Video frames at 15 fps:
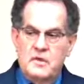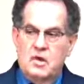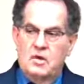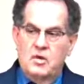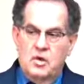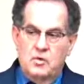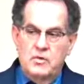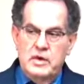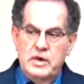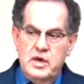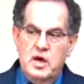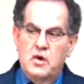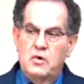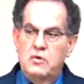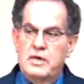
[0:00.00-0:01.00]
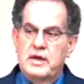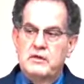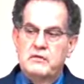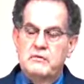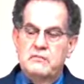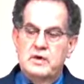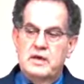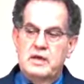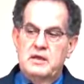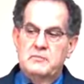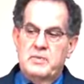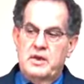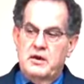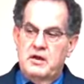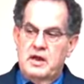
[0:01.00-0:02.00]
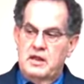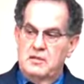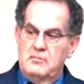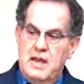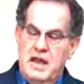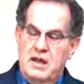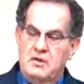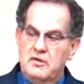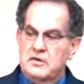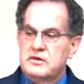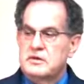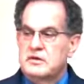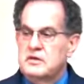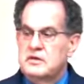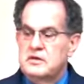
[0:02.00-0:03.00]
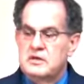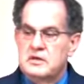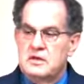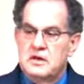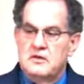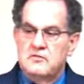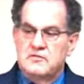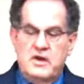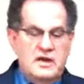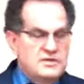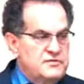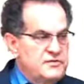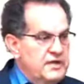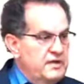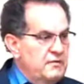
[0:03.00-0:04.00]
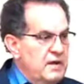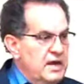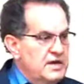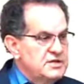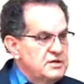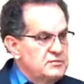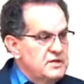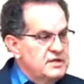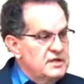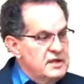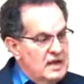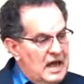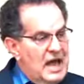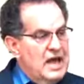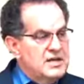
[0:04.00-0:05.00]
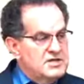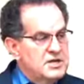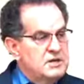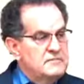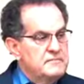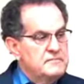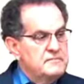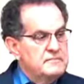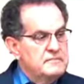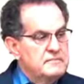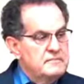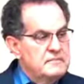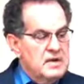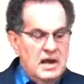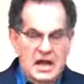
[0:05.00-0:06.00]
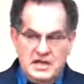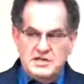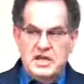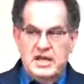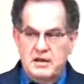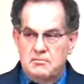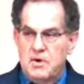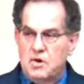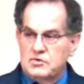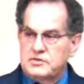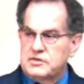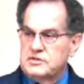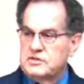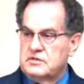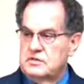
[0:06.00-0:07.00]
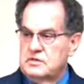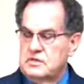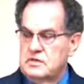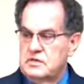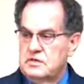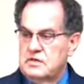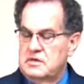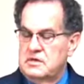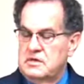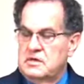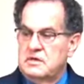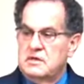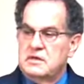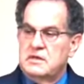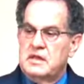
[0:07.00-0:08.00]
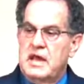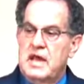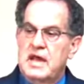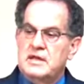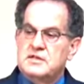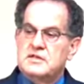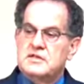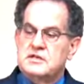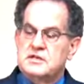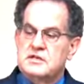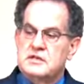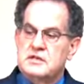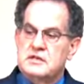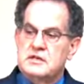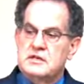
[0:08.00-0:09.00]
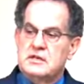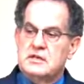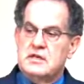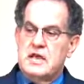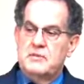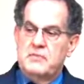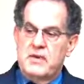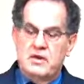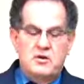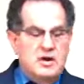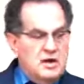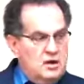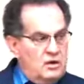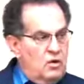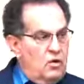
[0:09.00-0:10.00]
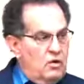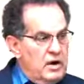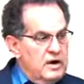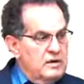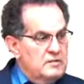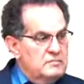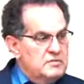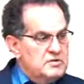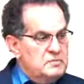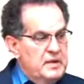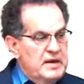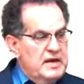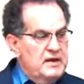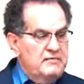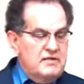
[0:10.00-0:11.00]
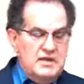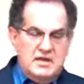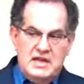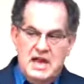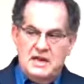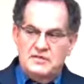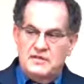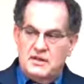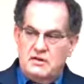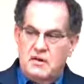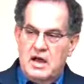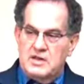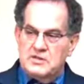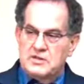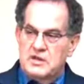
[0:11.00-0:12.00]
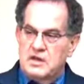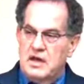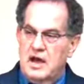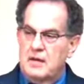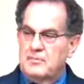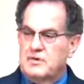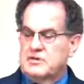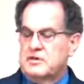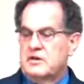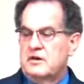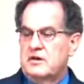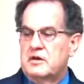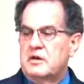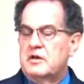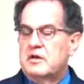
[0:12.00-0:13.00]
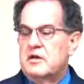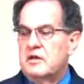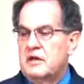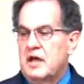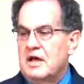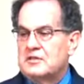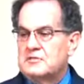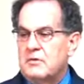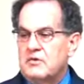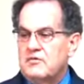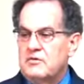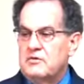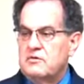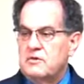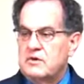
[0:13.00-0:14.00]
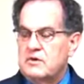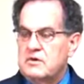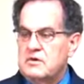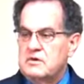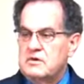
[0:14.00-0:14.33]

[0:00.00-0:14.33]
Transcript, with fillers: Although we know that when he appeared on the mount, transfiguration with Elijah, Elijah and Moses, that he appeared in glory, speaking of the death that Christ had accomplished there in the Gospel of Luke.